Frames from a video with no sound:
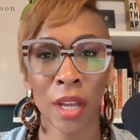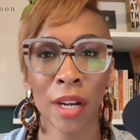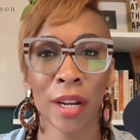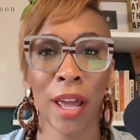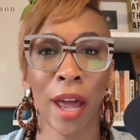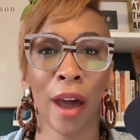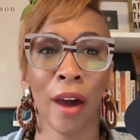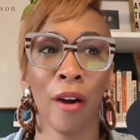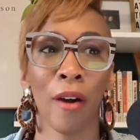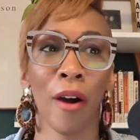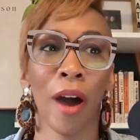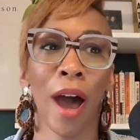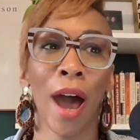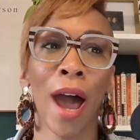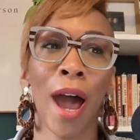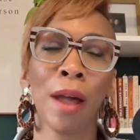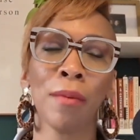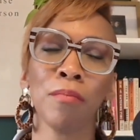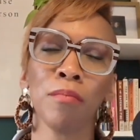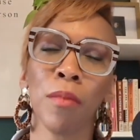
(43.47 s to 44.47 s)
Now,
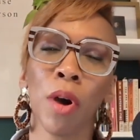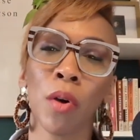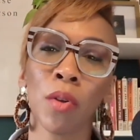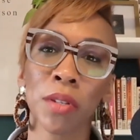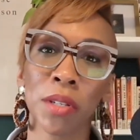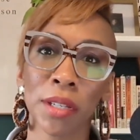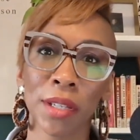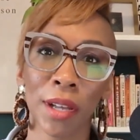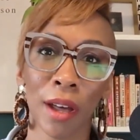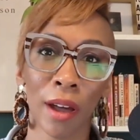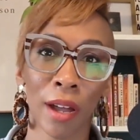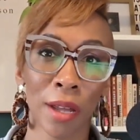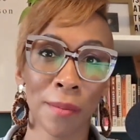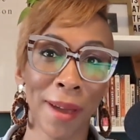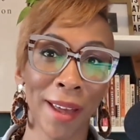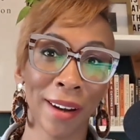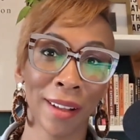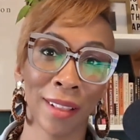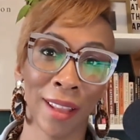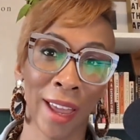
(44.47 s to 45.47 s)
I'm mostly talking
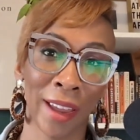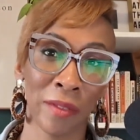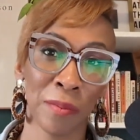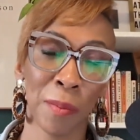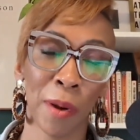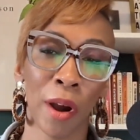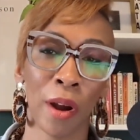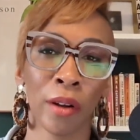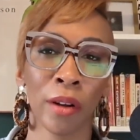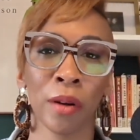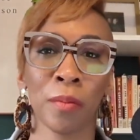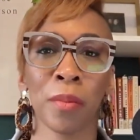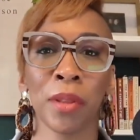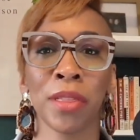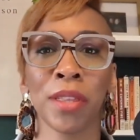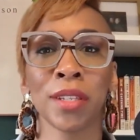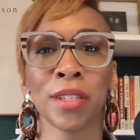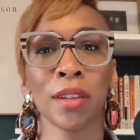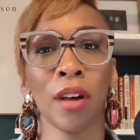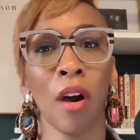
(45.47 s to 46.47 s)
about a life partner,
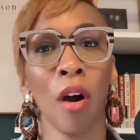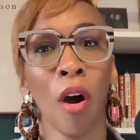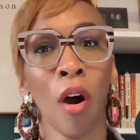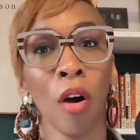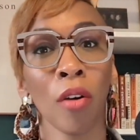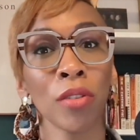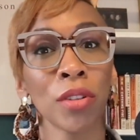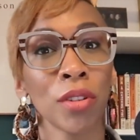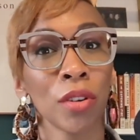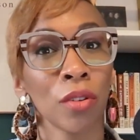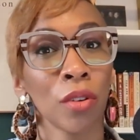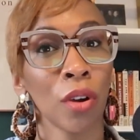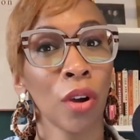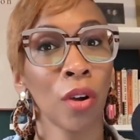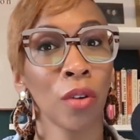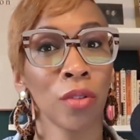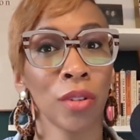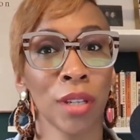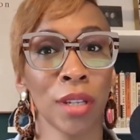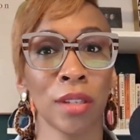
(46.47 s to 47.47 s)
but this also
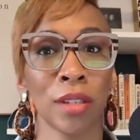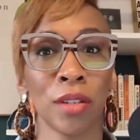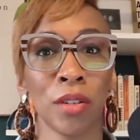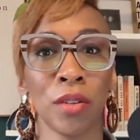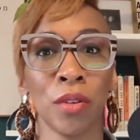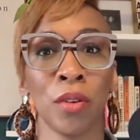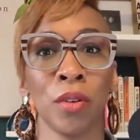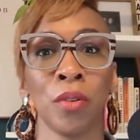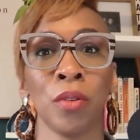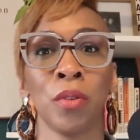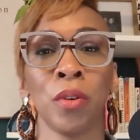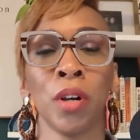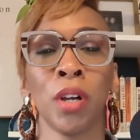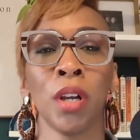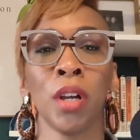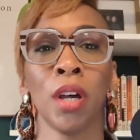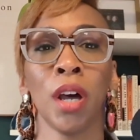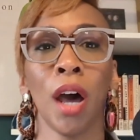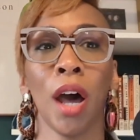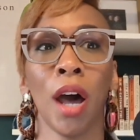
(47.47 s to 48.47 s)
goes into
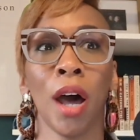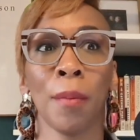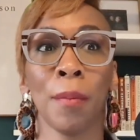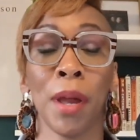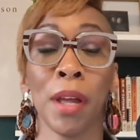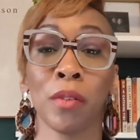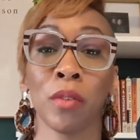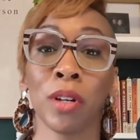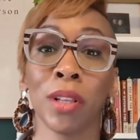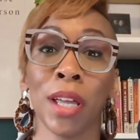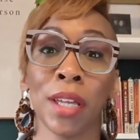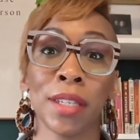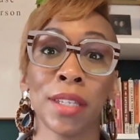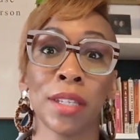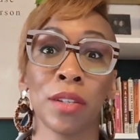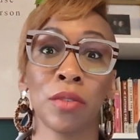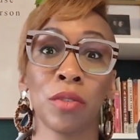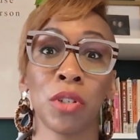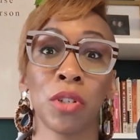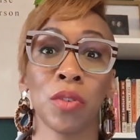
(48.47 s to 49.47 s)
and relates
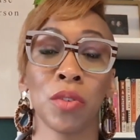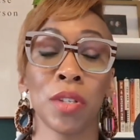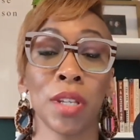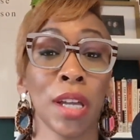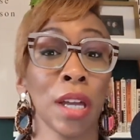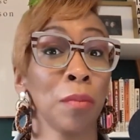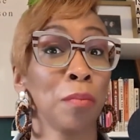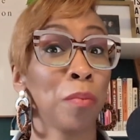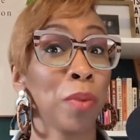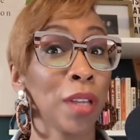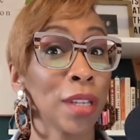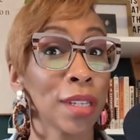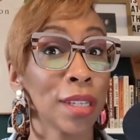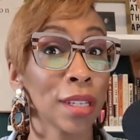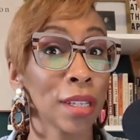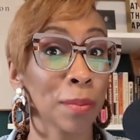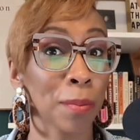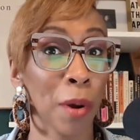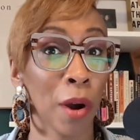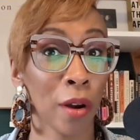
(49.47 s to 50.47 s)
to choosing a
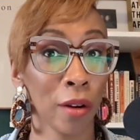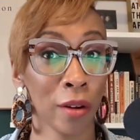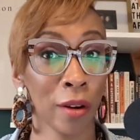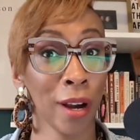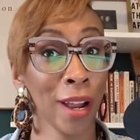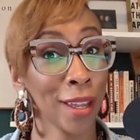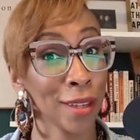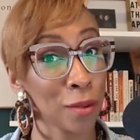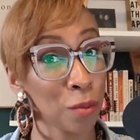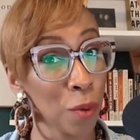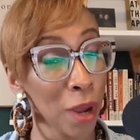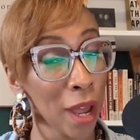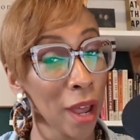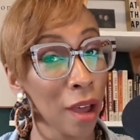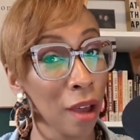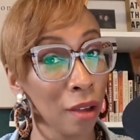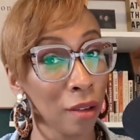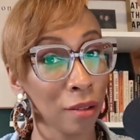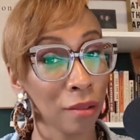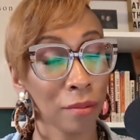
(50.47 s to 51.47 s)
business partner as
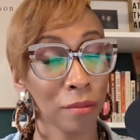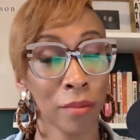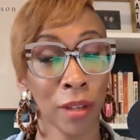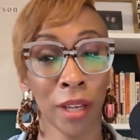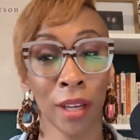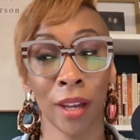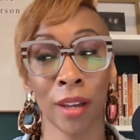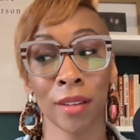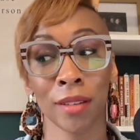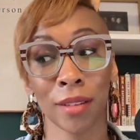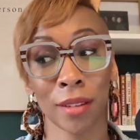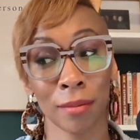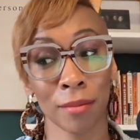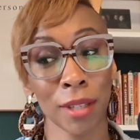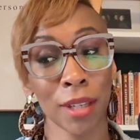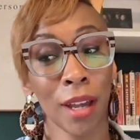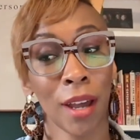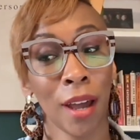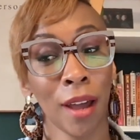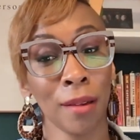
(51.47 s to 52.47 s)
well. Because
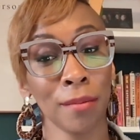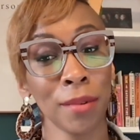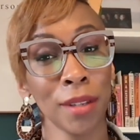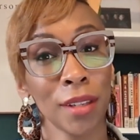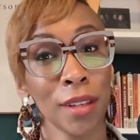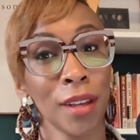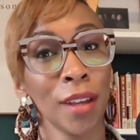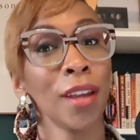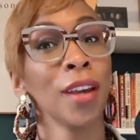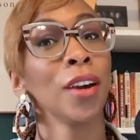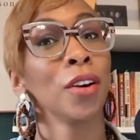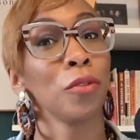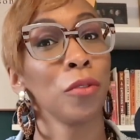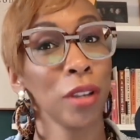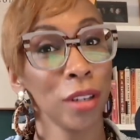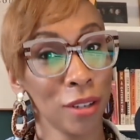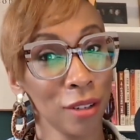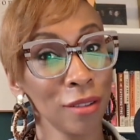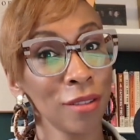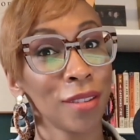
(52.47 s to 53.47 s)
sometimes
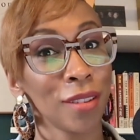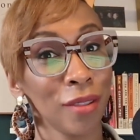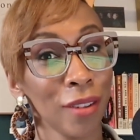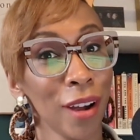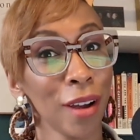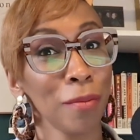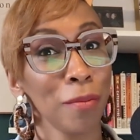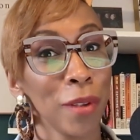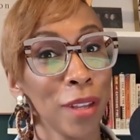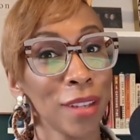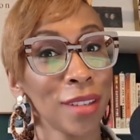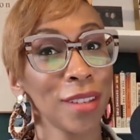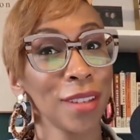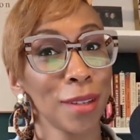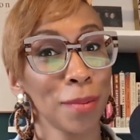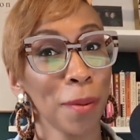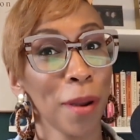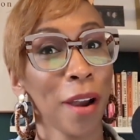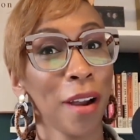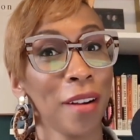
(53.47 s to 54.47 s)
we choose the wrong
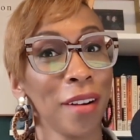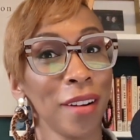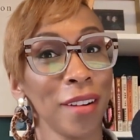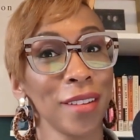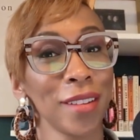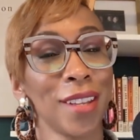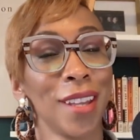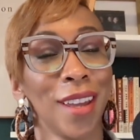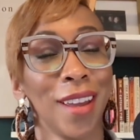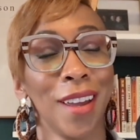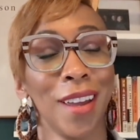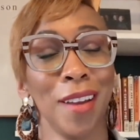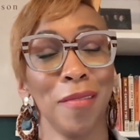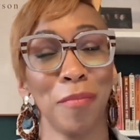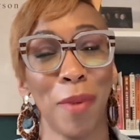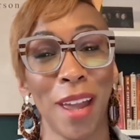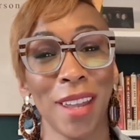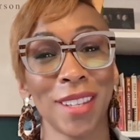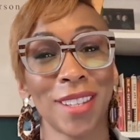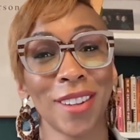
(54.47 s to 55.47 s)
business partners
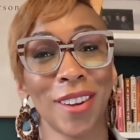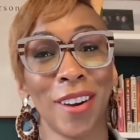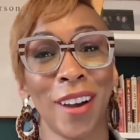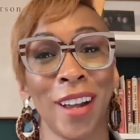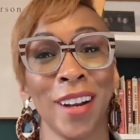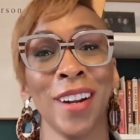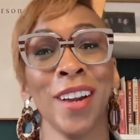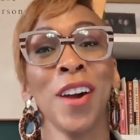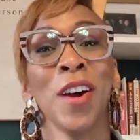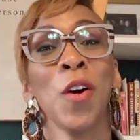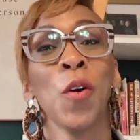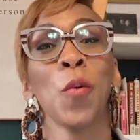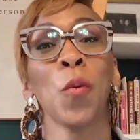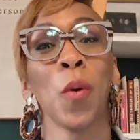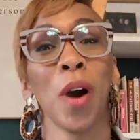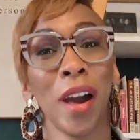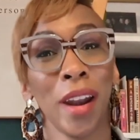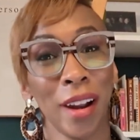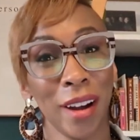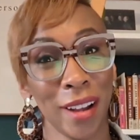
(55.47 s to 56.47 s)
based on
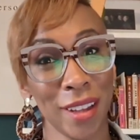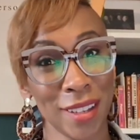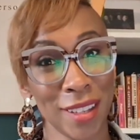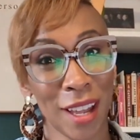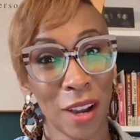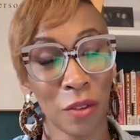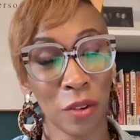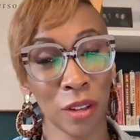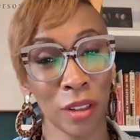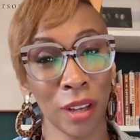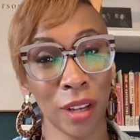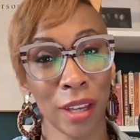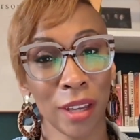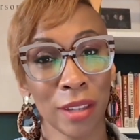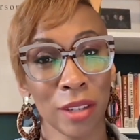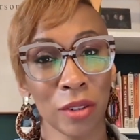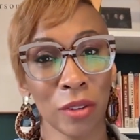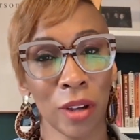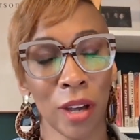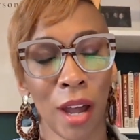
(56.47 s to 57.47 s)
what it is that we're
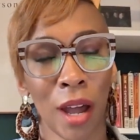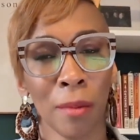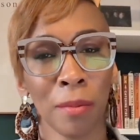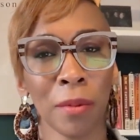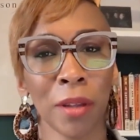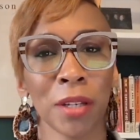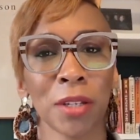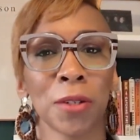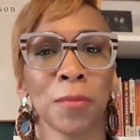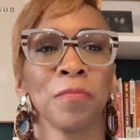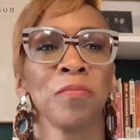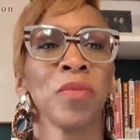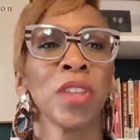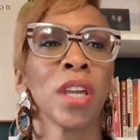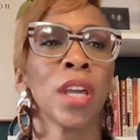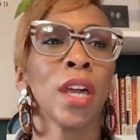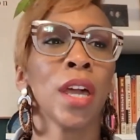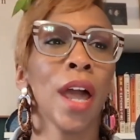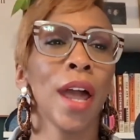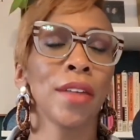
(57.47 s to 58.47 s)
looking to accomplish.
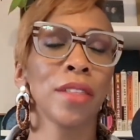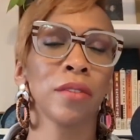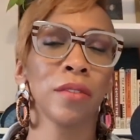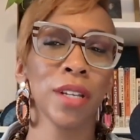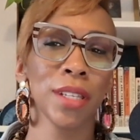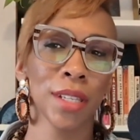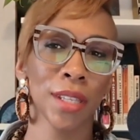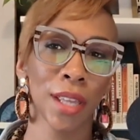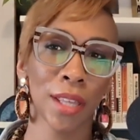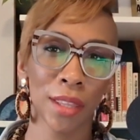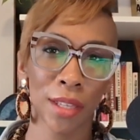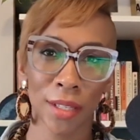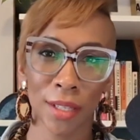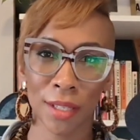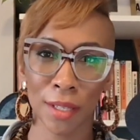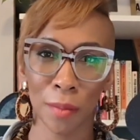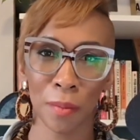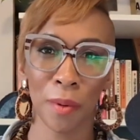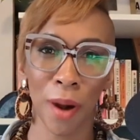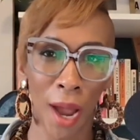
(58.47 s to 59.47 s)
And the reason that this
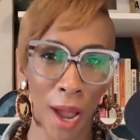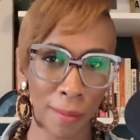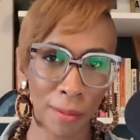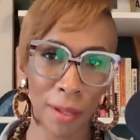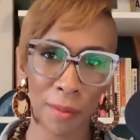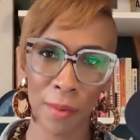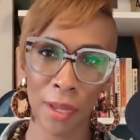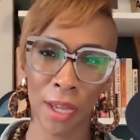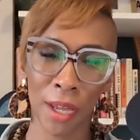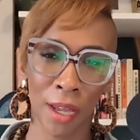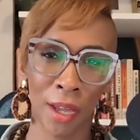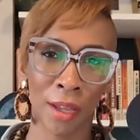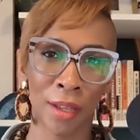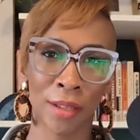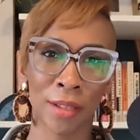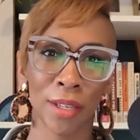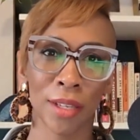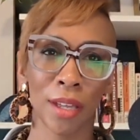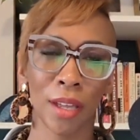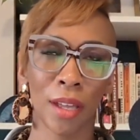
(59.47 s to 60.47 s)
is a problem
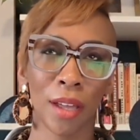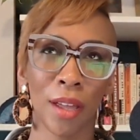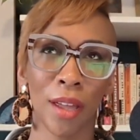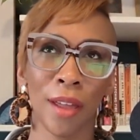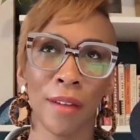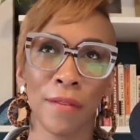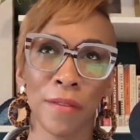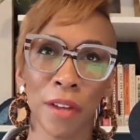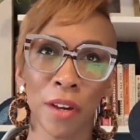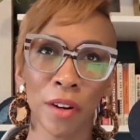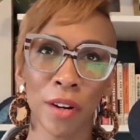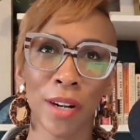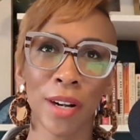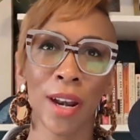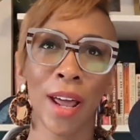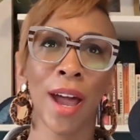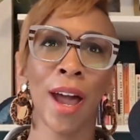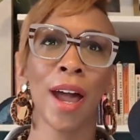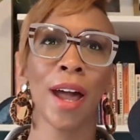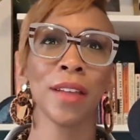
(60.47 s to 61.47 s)
is if you're
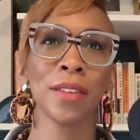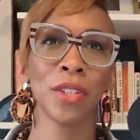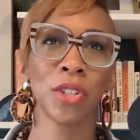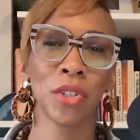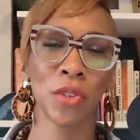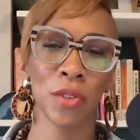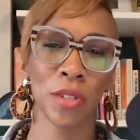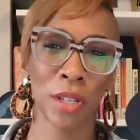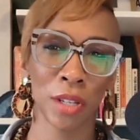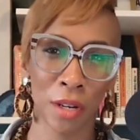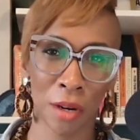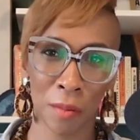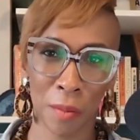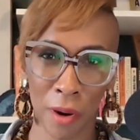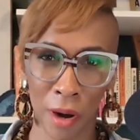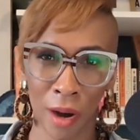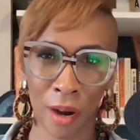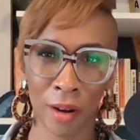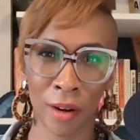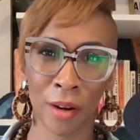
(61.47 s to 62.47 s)
not choosing your
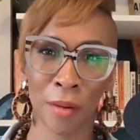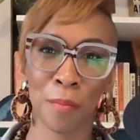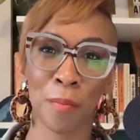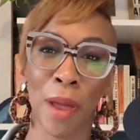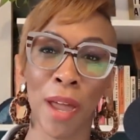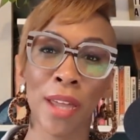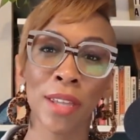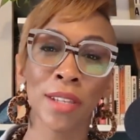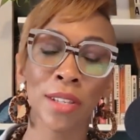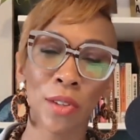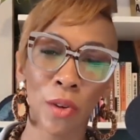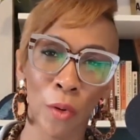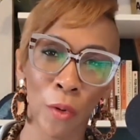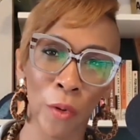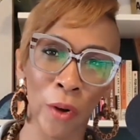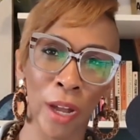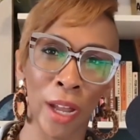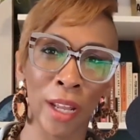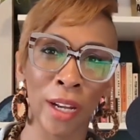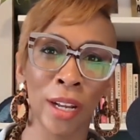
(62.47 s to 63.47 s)
partner based
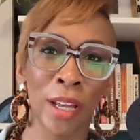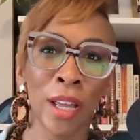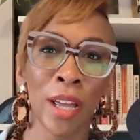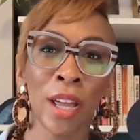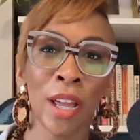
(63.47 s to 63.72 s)
on